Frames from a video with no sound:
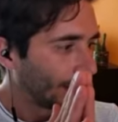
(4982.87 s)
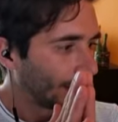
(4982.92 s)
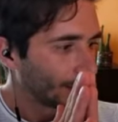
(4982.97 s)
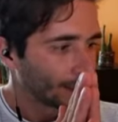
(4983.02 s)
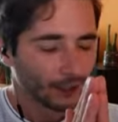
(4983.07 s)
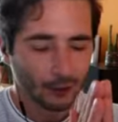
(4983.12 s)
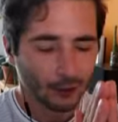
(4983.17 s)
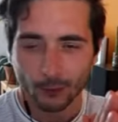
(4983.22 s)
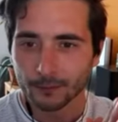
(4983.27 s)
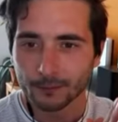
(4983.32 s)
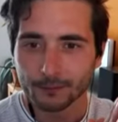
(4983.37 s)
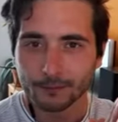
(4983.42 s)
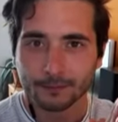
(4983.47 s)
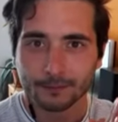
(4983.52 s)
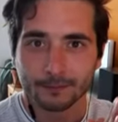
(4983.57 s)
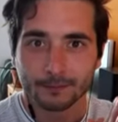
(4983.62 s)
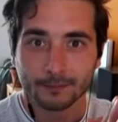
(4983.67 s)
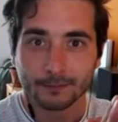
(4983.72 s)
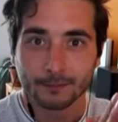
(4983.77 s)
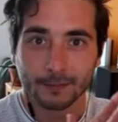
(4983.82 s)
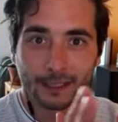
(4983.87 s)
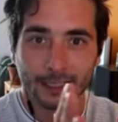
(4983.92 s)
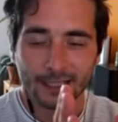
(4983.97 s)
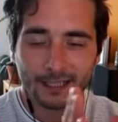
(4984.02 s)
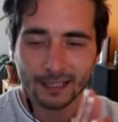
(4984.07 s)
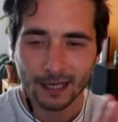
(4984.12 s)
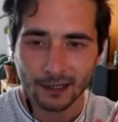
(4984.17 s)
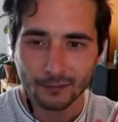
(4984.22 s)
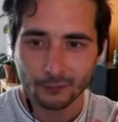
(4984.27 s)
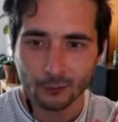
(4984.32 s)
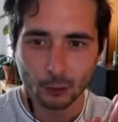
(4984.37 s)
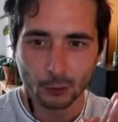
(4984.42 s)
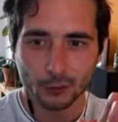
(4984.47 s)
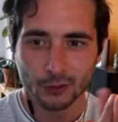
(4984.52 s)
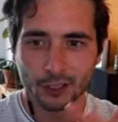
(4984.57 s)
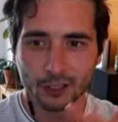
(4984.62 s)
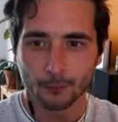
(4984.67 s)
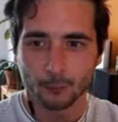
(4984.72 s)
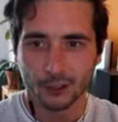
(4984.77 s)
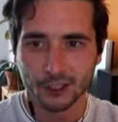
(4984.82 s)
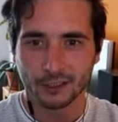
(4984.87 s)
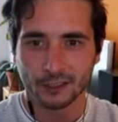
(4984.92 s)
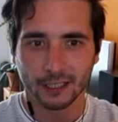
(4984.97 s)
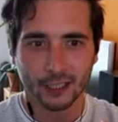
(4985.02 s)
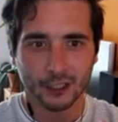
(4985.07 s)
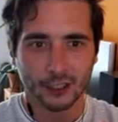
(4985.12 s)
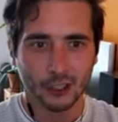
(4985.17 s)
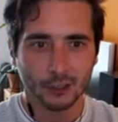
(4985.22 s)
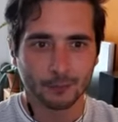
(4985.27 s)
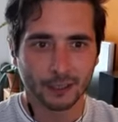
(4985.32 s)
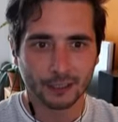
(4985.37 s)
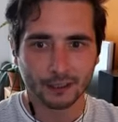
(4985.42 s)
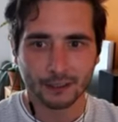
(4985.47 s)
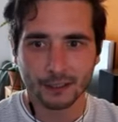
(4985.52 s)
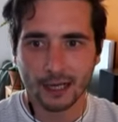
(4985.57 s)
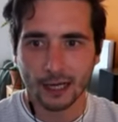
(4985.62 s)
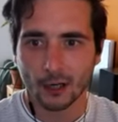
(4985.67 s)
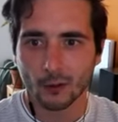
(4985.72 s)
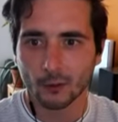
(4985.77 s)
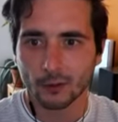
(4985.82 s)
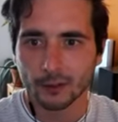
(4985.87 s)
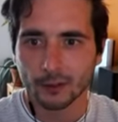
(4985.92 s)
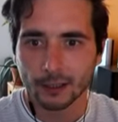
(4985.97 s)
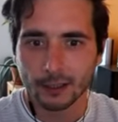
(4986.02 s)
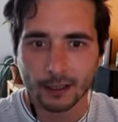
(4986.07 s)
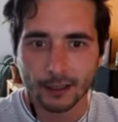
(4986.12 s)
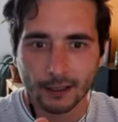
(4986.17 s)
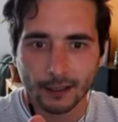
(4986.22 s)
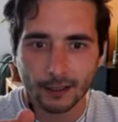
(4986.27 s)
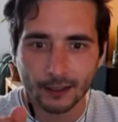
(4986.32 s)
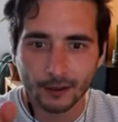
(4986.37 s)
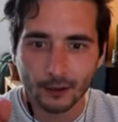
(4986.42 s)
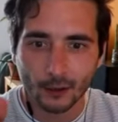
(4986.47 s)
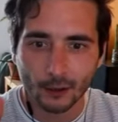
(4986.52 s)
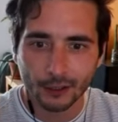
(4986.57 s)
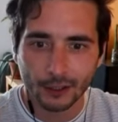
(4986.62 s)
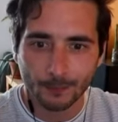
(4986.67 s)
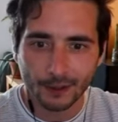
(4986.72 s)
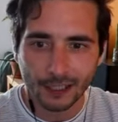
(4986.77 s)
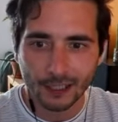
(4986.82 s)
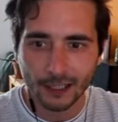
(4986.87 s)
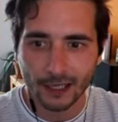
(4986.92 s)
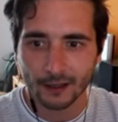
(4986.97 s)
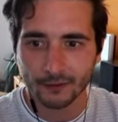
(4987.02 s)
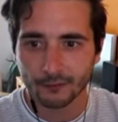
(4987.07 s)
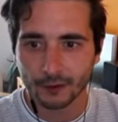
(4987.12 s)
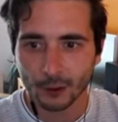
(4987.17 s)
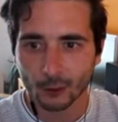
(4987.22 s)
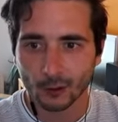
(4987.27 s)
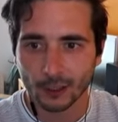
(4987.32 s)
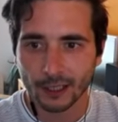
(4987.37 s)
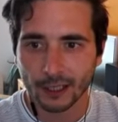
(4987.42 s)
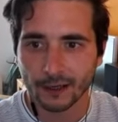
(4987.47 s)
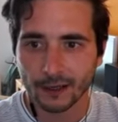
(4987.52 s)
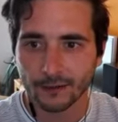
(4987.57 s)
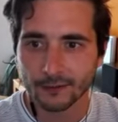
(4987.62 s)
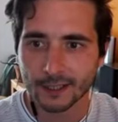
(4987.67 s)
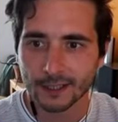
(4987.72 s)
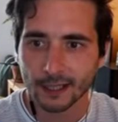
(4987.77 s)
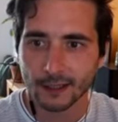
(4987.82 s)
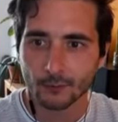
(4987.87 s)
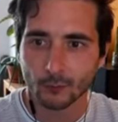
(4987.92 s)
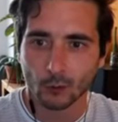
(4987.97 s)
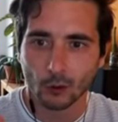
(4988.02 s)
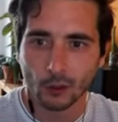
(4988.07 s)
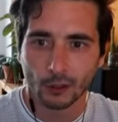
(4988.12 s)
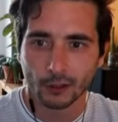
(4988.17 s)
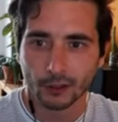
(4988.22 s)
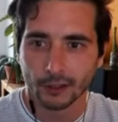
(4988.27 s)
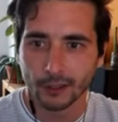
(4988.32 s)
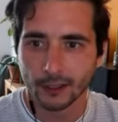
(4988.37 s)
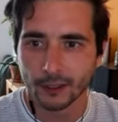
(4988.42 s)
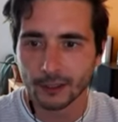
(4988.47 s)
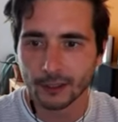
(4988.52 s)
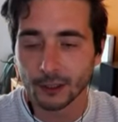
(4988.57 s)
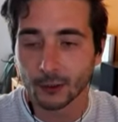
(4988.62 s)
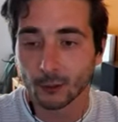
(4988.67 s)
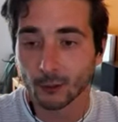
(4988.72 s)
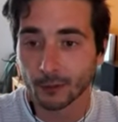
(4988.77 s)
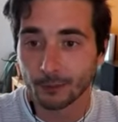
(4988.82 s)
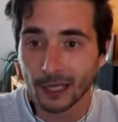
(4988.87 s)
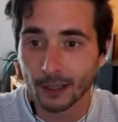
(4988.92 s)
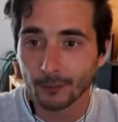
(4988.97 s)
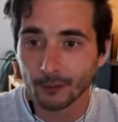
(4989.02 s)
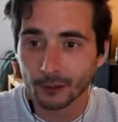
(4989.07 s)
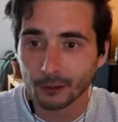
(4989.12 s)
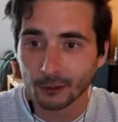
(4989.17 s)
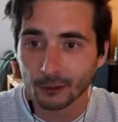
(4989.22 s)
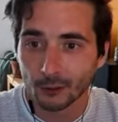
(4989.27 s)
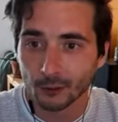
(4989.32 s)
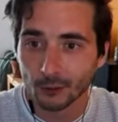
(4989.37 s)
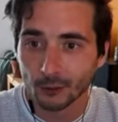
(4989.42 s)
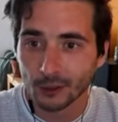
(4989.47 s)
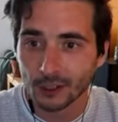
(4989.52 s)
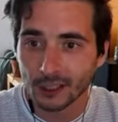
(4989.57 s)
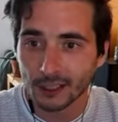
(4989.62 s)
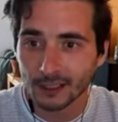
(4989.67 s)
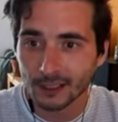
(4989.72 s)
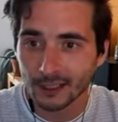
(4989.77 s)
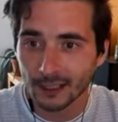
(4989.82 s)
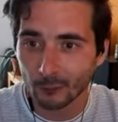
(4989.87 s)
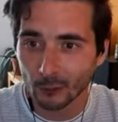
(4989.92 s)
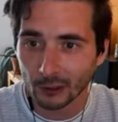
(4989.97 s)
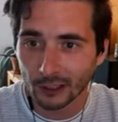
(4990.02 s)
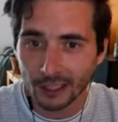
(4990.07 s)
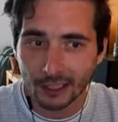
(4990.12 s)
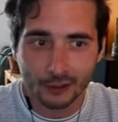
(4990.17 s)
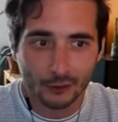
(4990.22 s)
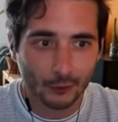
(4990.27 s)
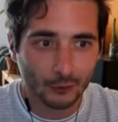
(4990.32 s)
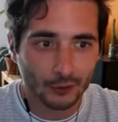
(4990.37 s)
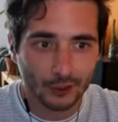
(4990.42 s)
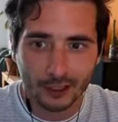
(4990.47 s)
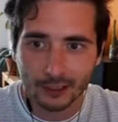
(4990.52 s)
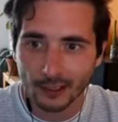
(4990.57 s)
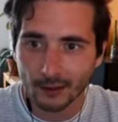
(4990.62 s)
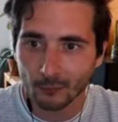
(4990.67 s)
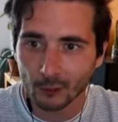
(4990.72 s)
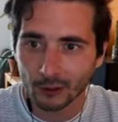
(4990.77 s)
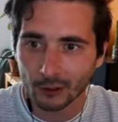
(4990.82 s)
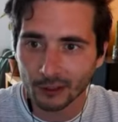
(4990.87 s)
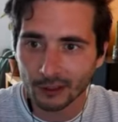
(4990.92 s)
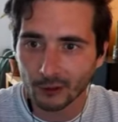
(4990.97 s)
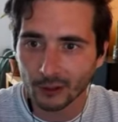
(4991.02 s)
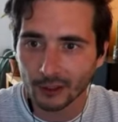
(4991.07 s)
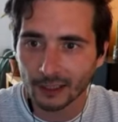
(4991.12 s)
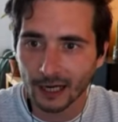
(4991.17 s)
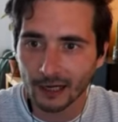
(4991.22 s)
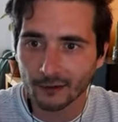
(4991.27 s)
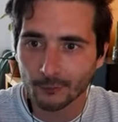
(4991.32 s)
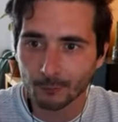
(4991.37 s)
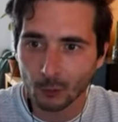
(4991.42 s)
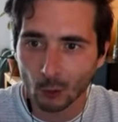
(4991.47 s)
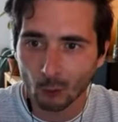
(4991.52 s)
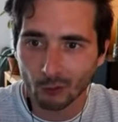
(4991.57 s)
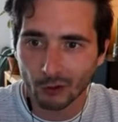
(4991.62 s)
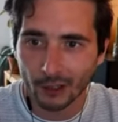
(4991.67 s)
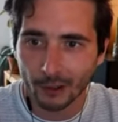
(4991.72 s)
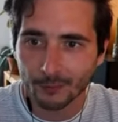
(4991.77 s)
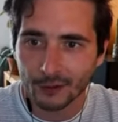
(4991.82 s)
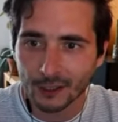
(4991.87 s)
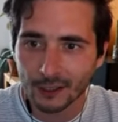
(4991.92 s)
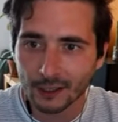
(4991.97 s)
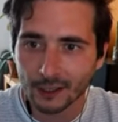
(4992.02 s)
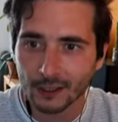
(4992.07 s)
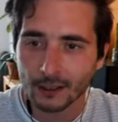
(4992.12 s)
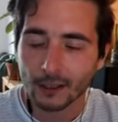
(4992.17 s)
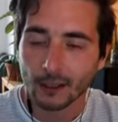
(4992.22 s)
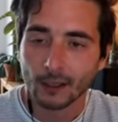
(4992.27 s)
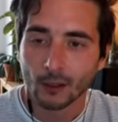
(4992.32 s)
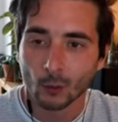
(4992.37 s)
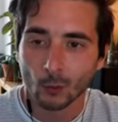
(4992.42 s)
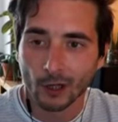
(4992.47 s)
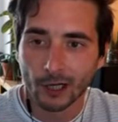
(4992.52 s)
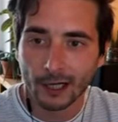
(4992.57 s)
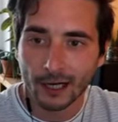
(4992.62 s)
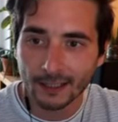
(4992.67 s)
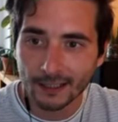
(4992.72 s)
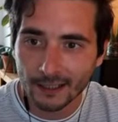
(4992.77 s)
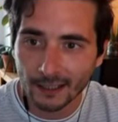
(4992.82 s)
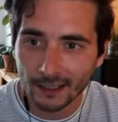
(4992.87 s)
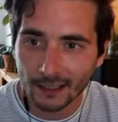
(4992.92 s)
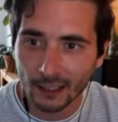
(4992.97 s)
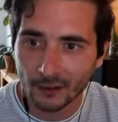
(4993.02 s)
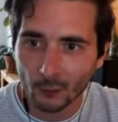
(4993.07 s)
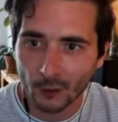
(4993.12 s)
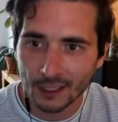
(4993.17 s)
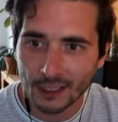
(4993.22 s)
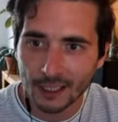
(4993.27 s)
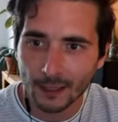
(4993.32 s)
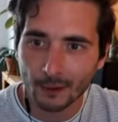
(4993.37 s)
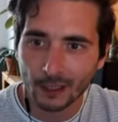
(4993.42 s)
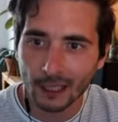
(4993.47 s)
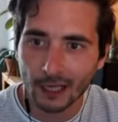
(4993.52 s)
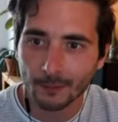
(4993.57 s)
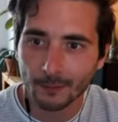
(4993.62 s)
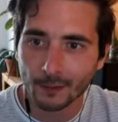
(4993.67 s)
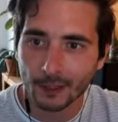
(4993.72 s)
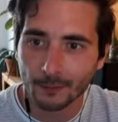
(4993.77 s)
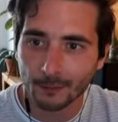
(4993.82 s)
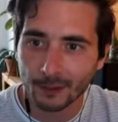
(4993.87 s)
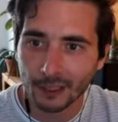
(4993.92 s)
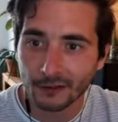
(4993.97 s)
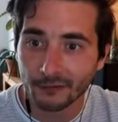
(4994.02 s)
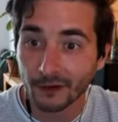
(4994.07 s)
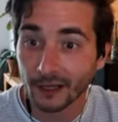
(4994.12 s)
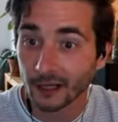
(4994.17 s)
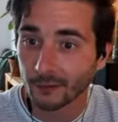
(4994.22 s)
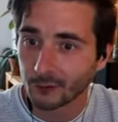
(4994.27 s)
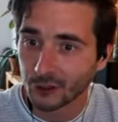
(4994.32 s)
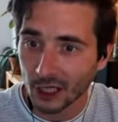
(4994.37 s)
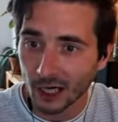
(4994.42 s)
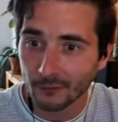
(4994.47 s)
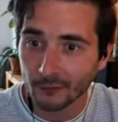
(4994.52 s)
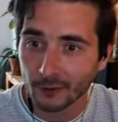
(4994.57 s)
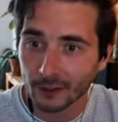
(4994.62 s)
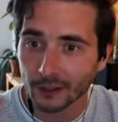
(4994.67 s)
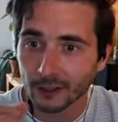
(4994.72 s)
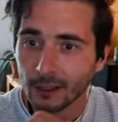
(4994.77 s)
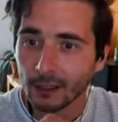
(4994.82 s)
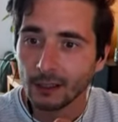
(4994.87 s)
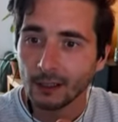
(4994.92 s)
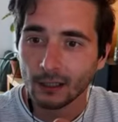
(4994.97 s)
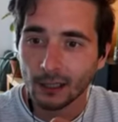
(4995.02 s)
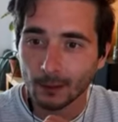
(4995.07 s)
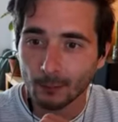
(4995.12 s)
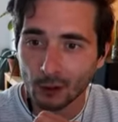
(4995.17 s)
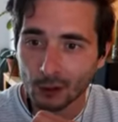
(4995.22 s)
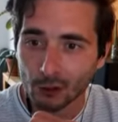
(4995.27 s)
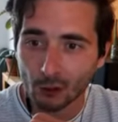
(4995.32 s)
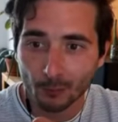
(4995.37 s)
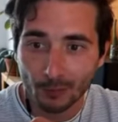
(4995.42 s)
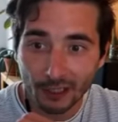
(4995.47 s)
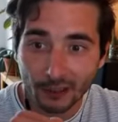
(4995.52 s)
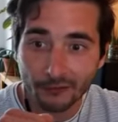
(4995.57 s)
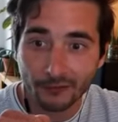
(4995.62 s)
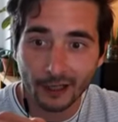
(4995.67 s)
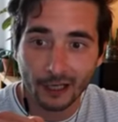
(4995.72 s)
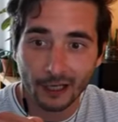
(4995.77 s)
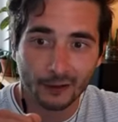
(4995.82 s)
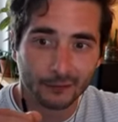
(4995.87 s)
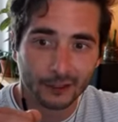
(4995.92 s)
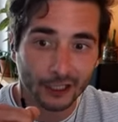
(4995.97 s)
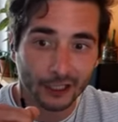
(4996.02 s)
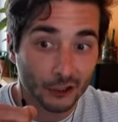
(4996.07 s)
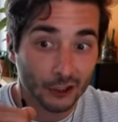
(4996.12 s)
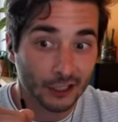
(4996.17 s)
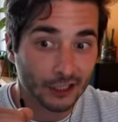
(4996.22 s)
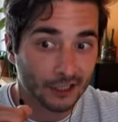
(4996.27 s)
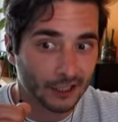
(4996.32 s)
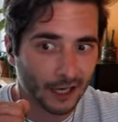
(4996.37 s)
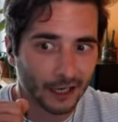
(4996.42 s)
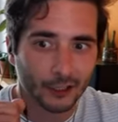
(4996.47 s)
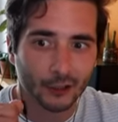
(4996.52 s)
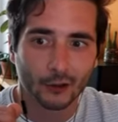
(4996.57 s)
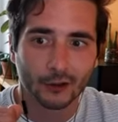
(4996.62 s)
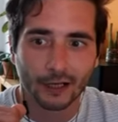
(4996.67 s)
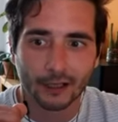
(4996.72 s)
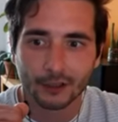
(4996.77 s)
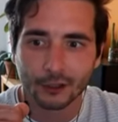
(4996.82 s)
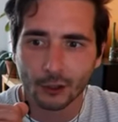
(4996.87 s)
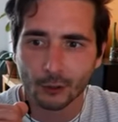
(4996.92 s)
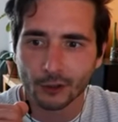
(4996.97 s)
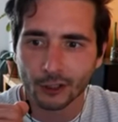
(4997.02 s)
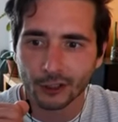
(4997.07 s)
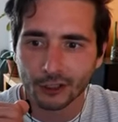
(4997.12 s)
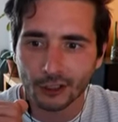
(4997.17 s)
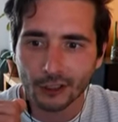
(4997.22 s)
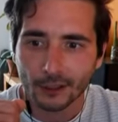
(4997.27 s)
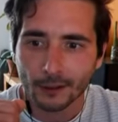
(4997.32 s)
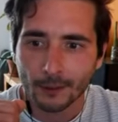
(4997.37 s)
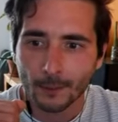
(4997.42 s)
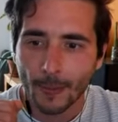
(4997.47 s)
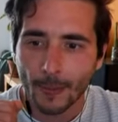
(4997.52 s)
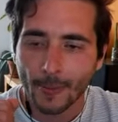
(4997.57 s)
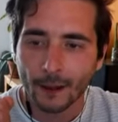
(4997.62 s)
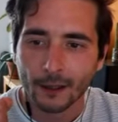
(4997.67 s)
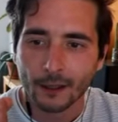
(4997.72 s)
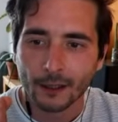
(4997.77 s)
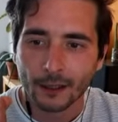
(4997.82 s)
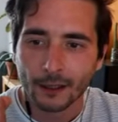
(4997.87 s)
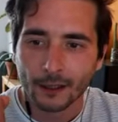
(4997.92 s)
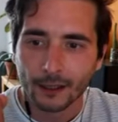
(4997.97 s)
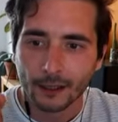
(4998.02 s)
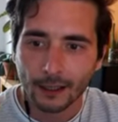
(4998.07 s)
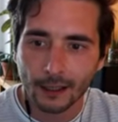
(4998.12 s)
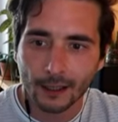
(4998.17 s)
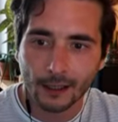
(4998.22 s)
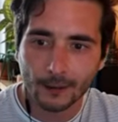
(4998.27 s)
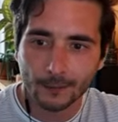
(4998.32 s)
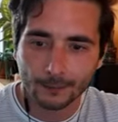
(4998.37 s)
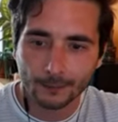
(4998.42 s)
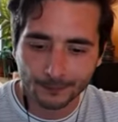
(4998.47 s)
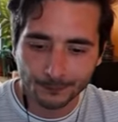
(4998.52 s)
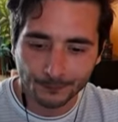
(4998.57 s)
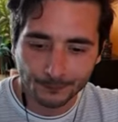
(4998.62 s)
So, this kind of concludes the presentation, but now on the PDF you will have several, you will be able to see several links to several different kind of programs, where I said that, for example, I'm a big fan of Java, I'm also a big fan of TouchDesigner and Unity, and